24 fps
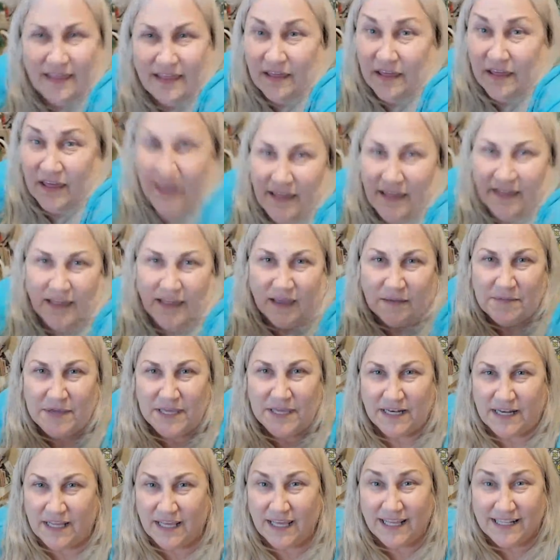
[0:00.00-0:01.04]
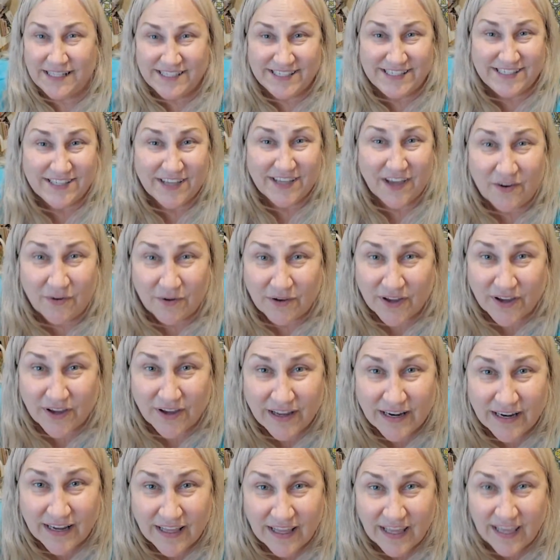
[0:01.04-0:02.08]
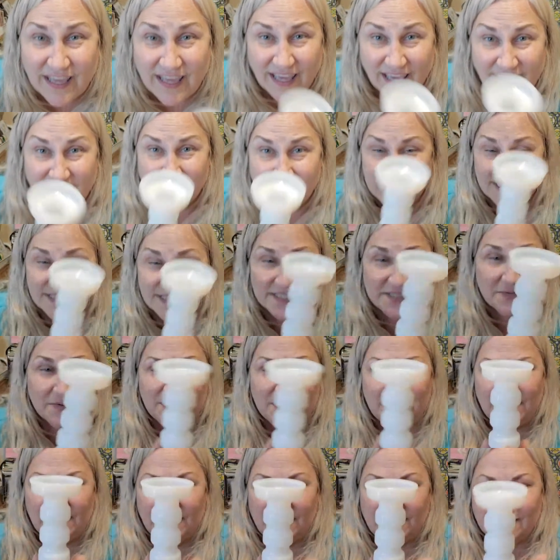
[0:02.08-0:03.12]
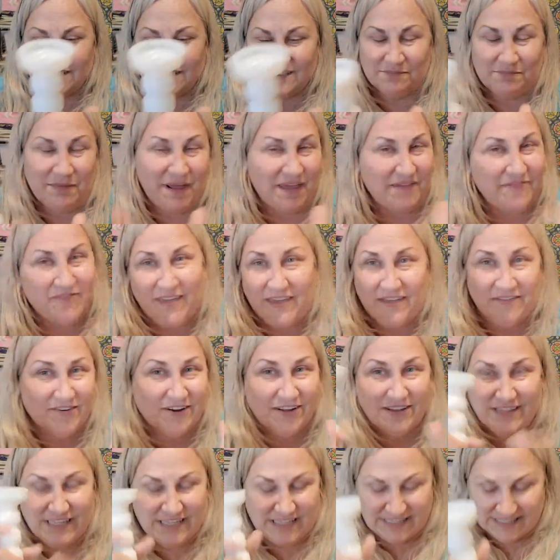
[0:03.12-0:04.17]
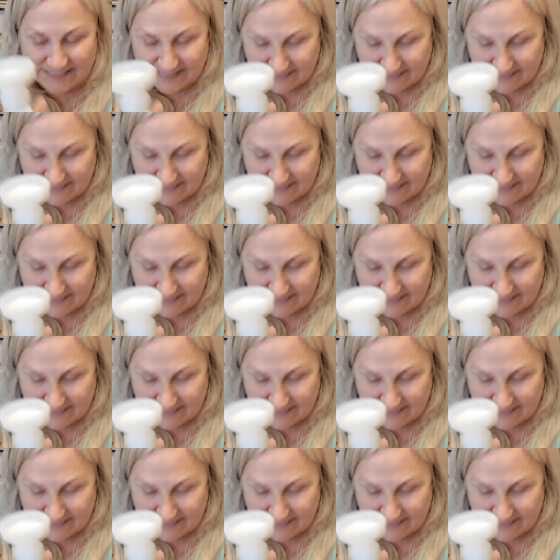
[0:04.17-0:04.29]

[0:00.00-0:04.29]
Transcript: it, it I mean it's so good. And this one is my favorite, like I